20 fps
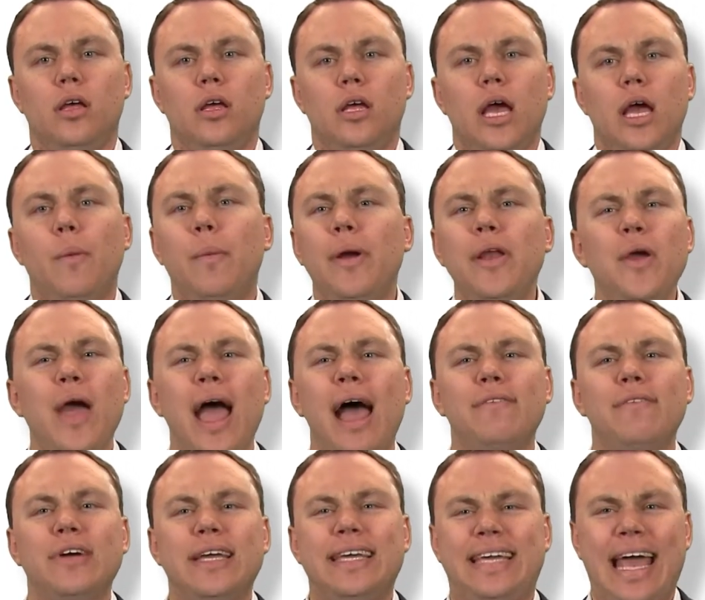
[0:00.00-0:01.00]
And when you
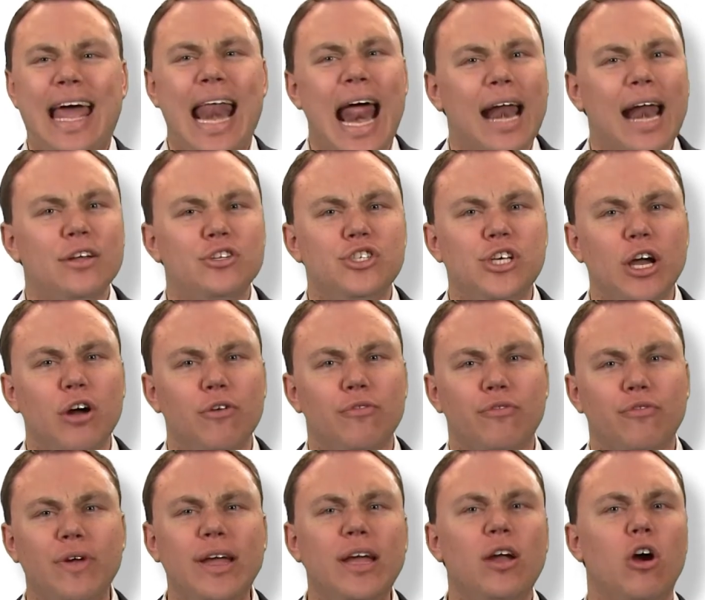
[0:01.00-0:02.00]
have a
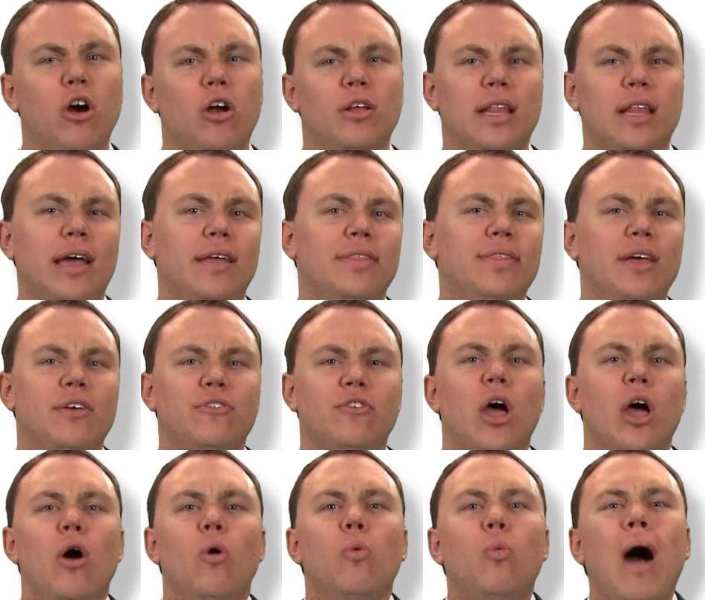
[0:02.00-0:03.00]
get-out-of-jail-free card like this,
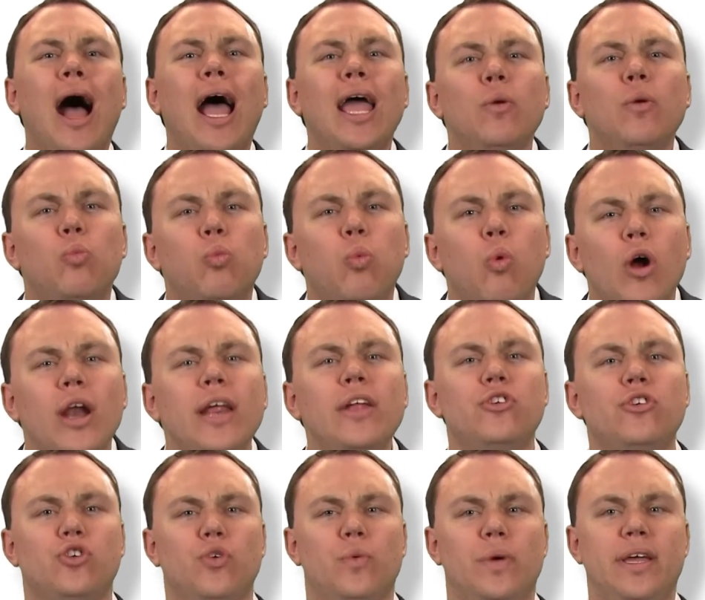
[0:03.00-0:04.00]
why
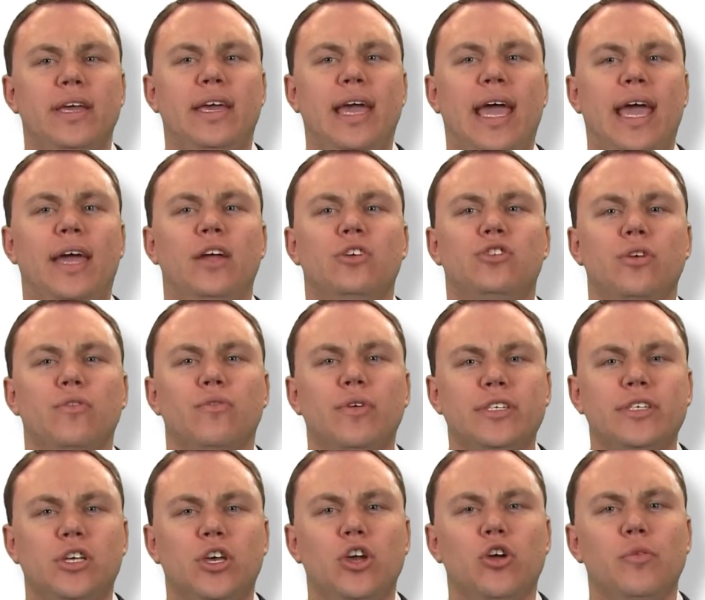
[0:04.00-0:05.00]
wouldn't you engage in
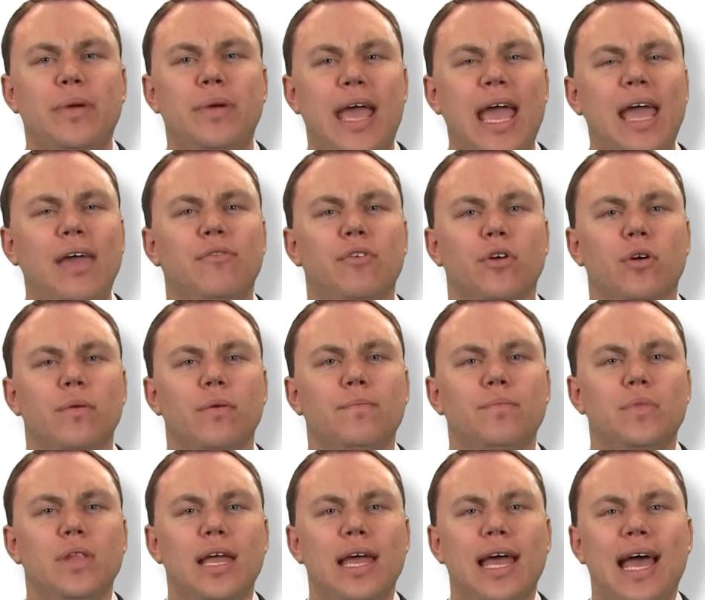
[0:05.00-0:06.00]
riskier behavior?
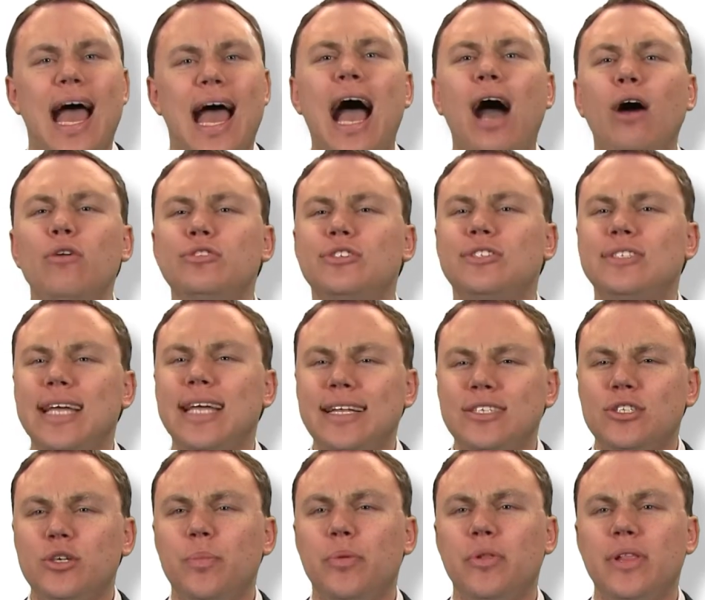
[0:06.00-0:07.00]
How
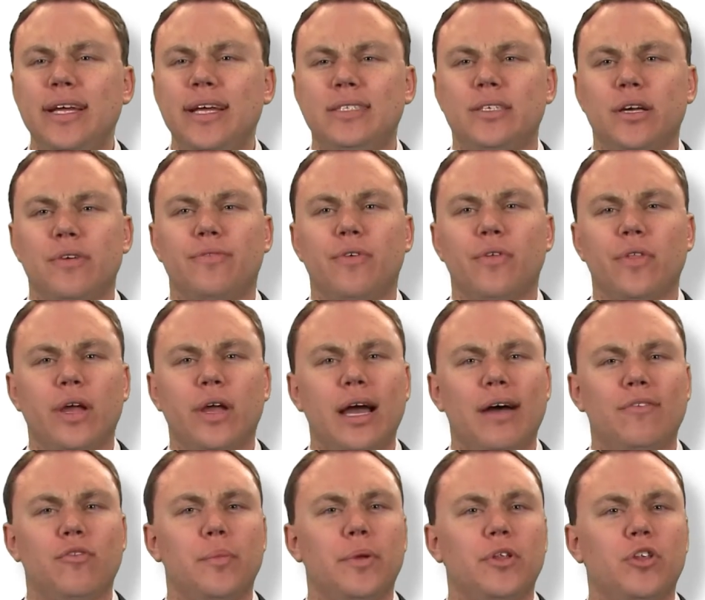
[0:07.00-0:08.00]
sensible is it for the
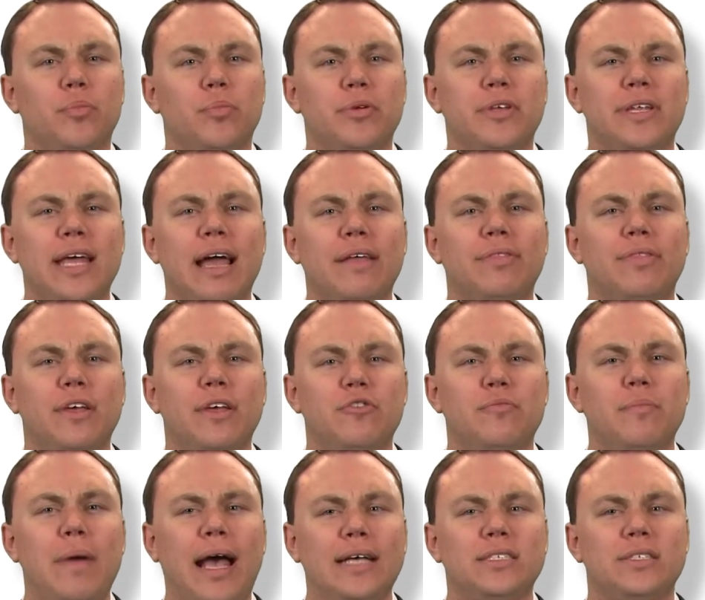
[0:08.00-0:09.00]
government to protect these
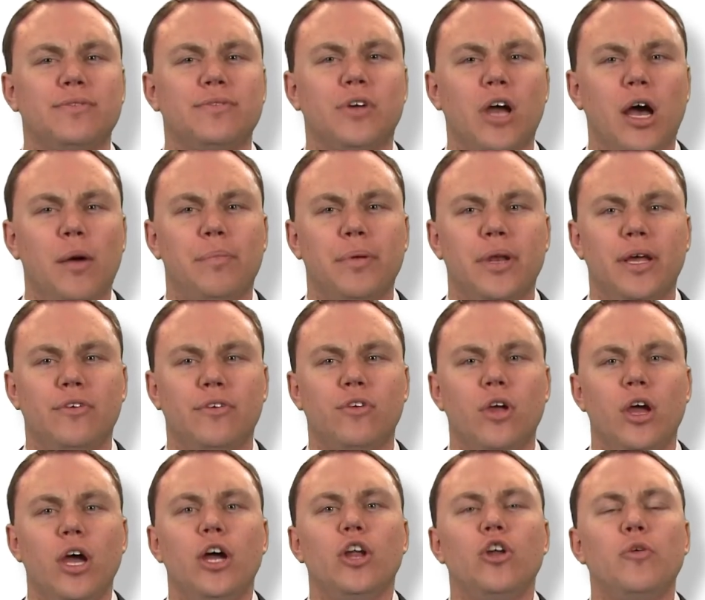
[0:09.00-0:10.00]
massive companies,
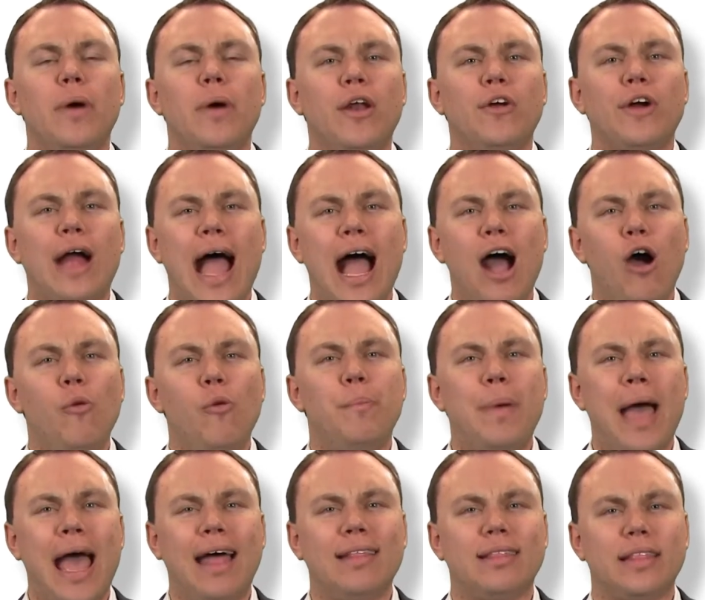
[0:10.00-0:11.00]
no matter how
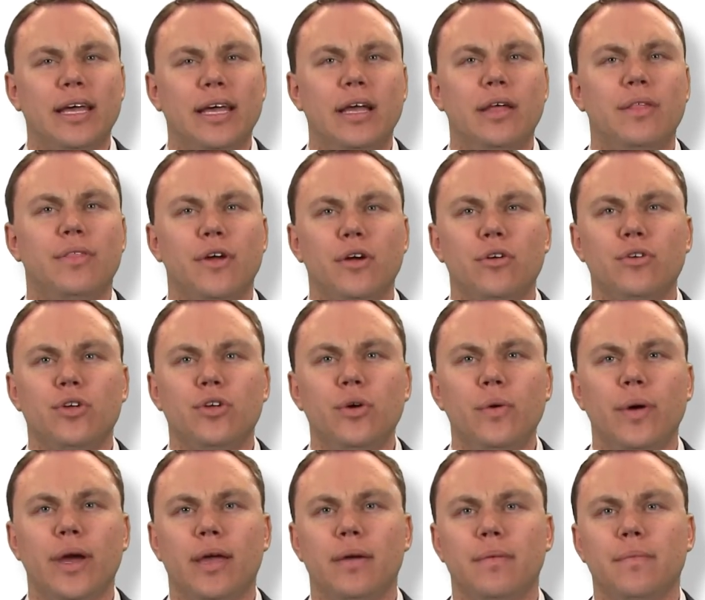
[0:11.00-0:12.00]
badly they're
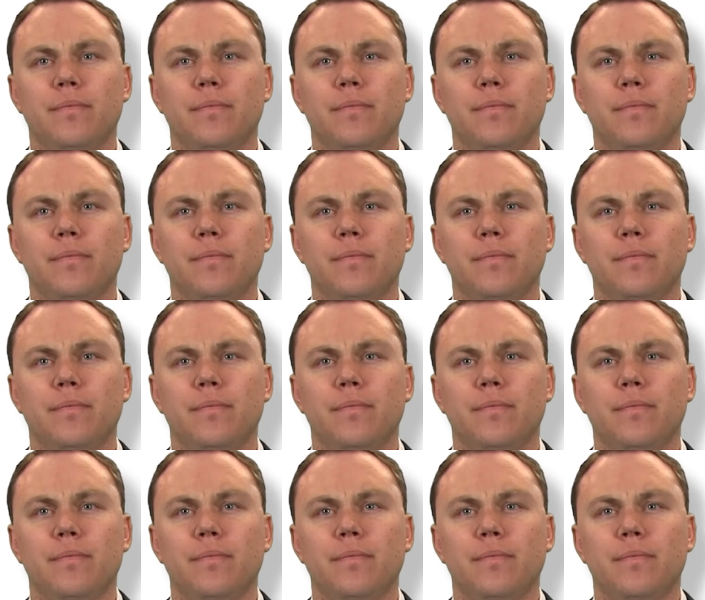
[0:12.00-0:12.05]
doing?